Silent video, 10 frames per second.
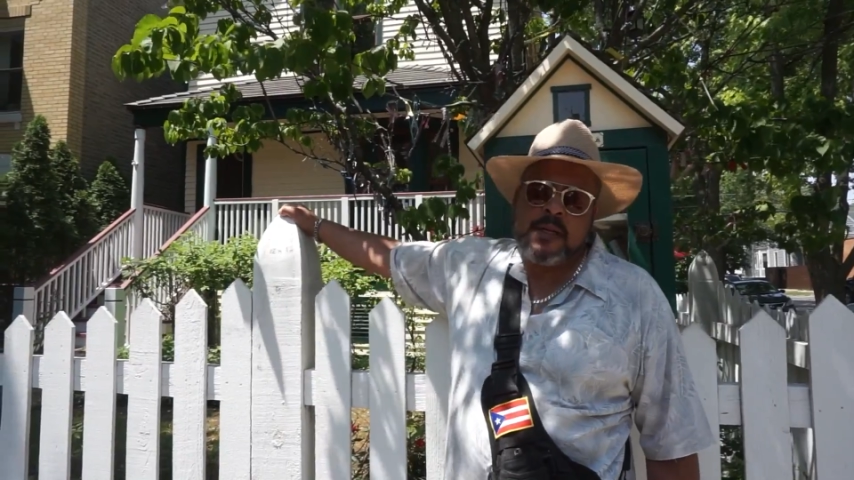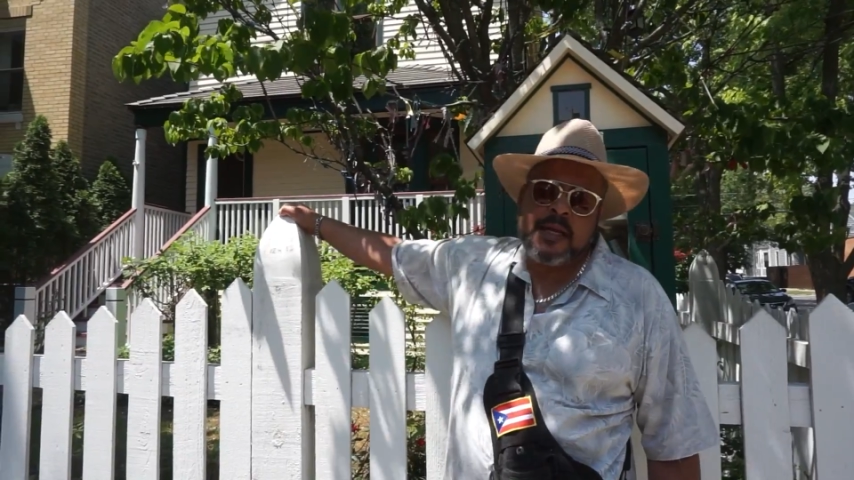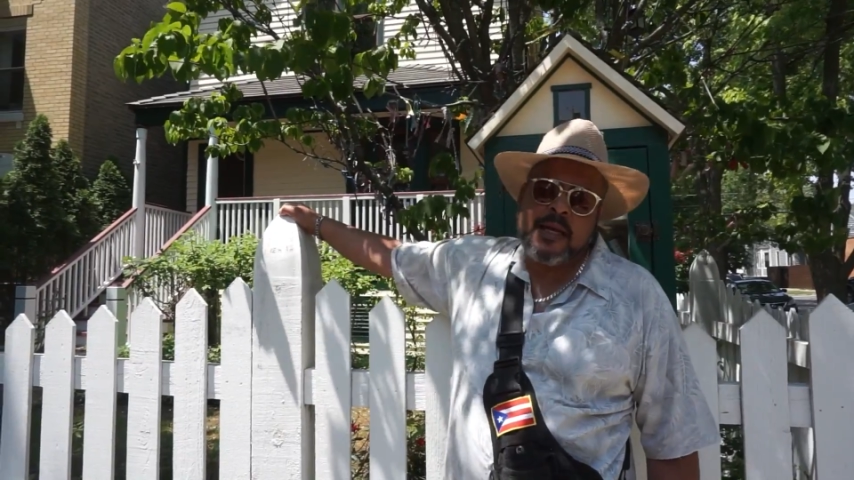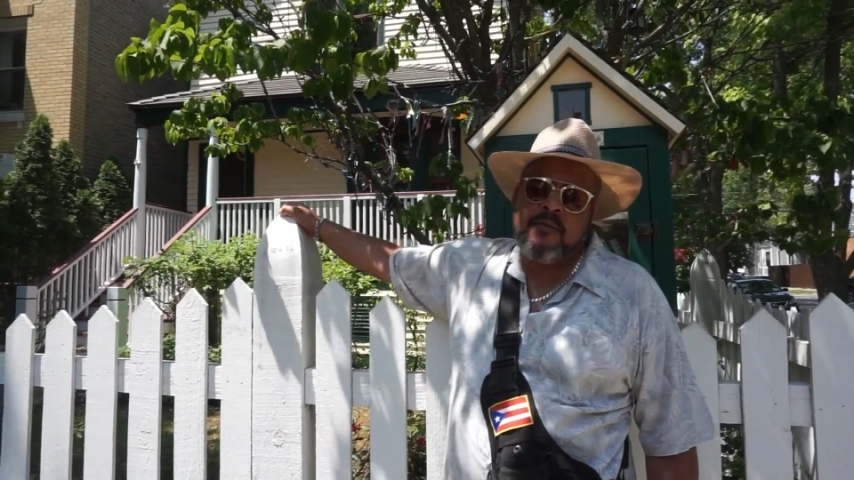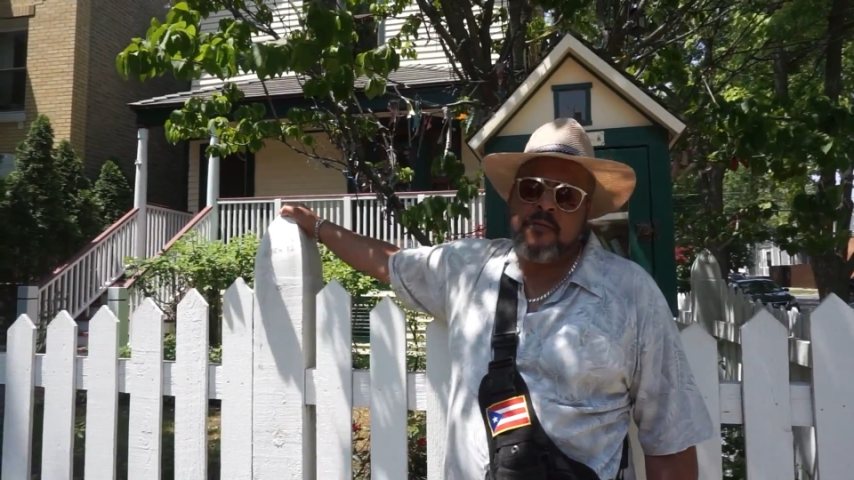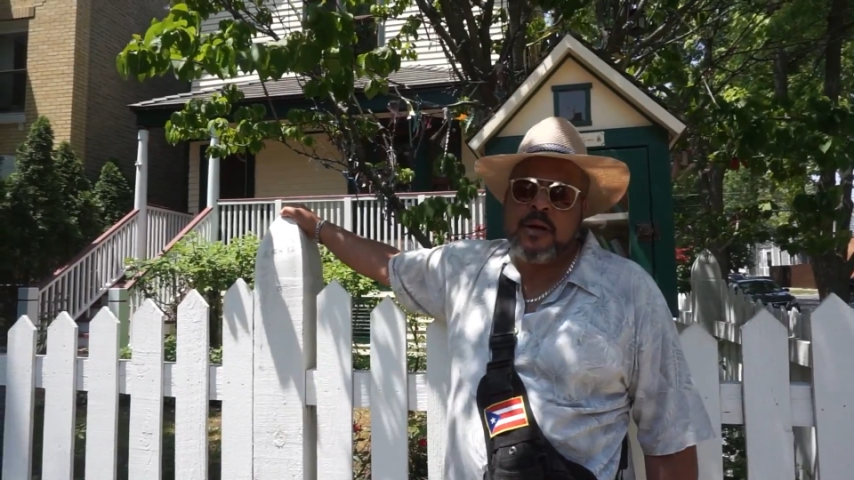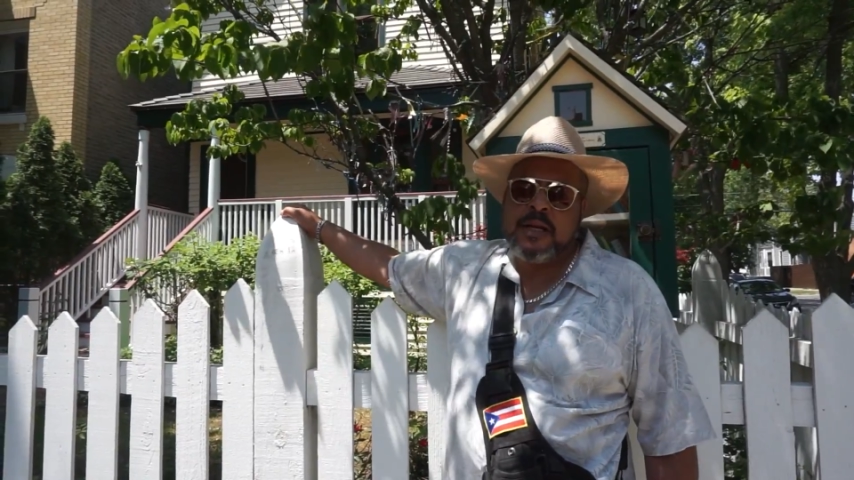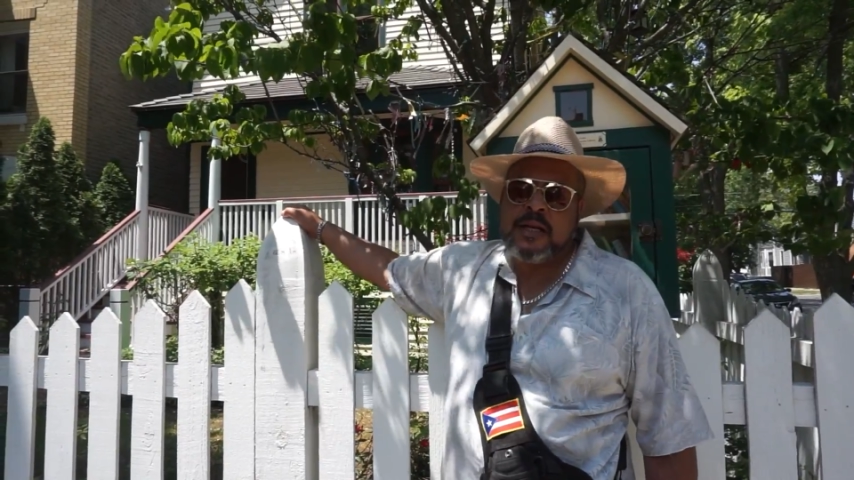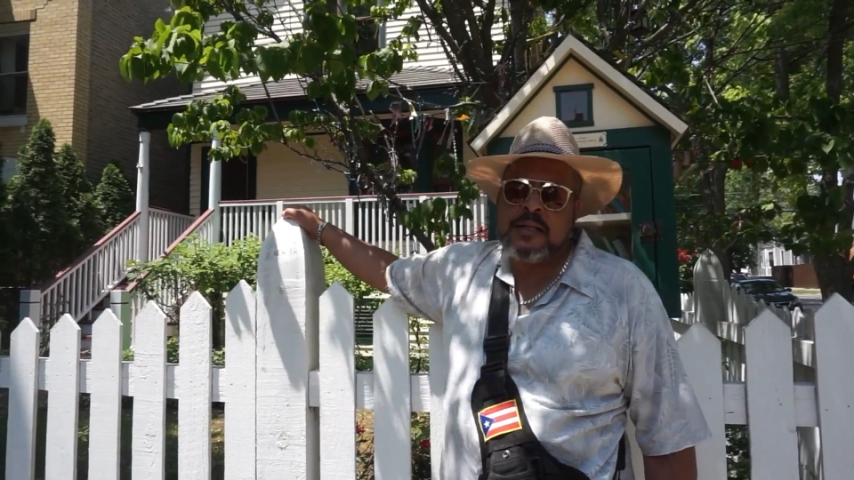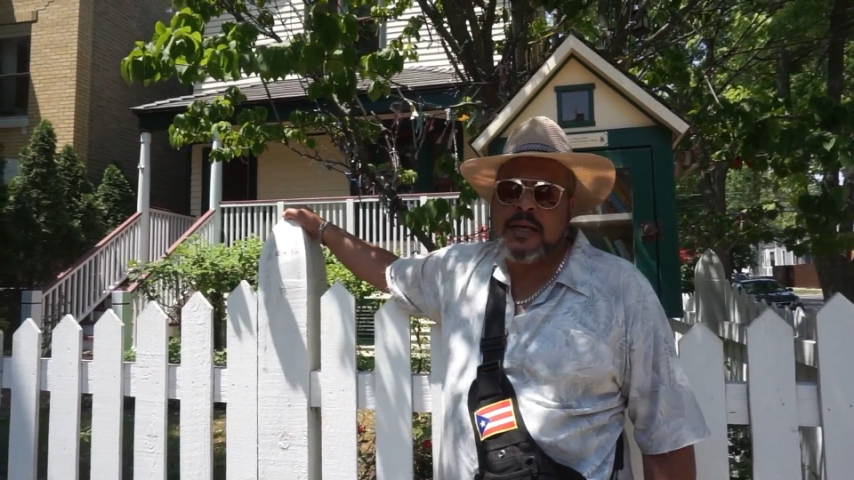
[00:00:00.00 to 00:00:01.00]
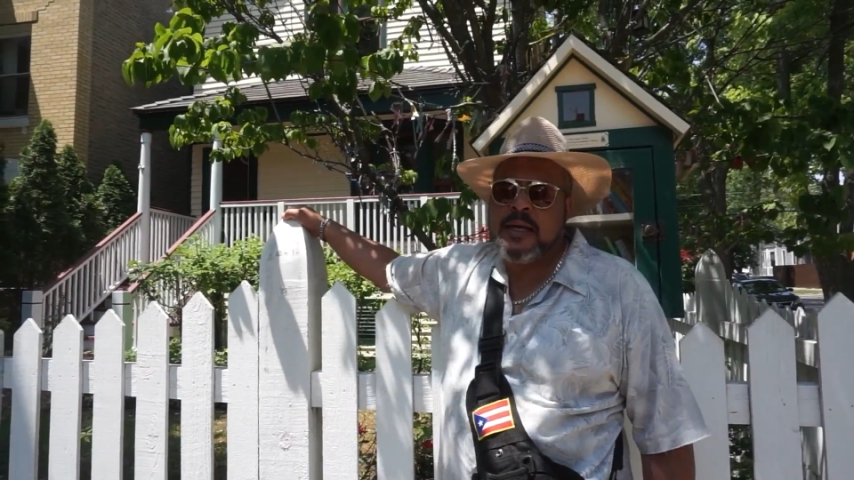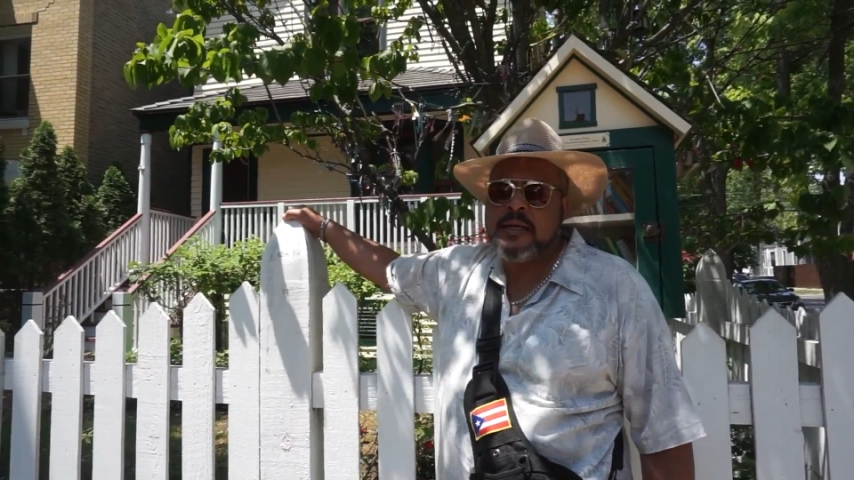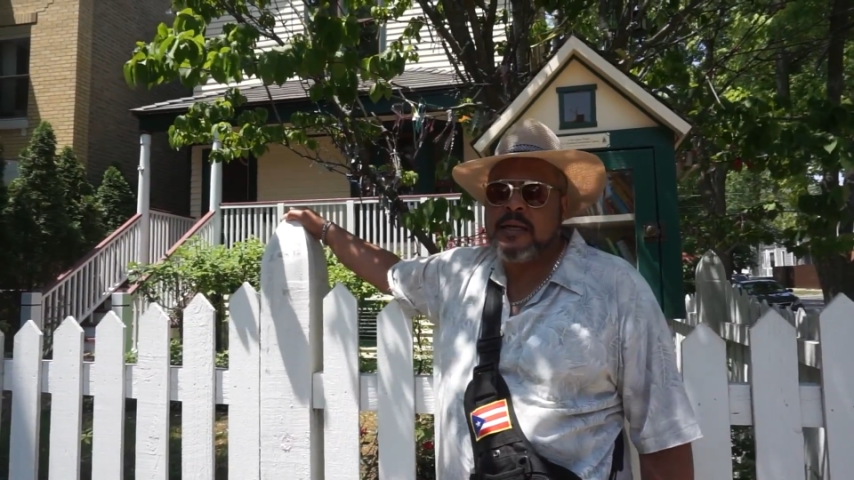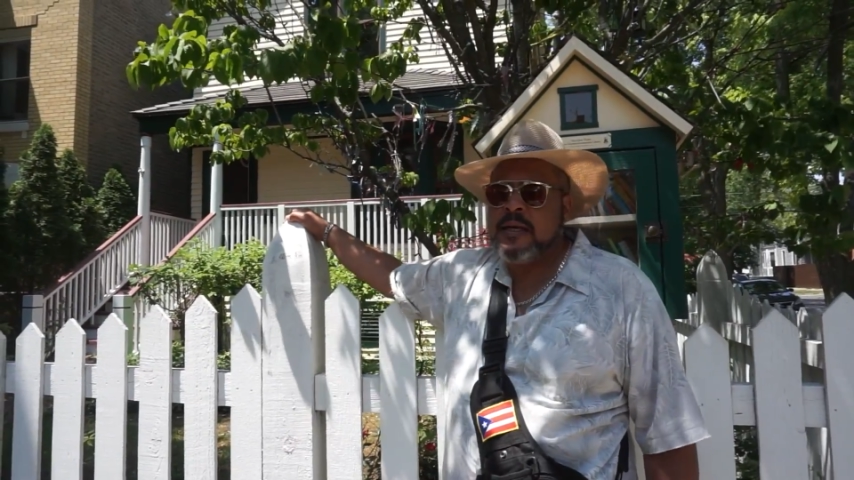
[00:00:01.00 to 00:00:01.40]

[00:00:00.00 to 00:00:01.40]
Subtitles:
in California that